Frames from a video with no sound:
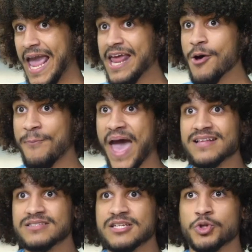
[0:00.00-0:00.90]
in a
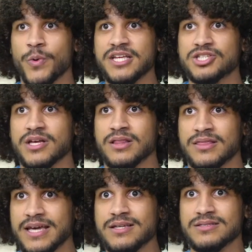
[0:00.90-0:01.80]
bad situation,
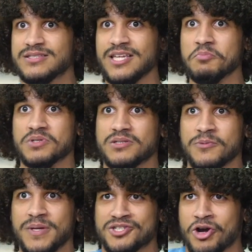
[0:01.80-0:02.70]
things seemed to
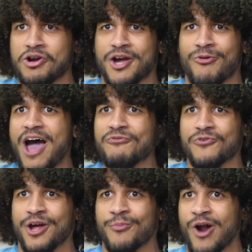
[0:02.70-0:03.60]
be turning around
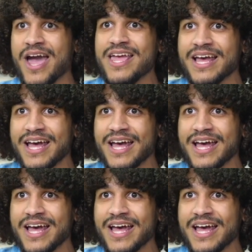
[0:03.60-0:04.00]
for him, right?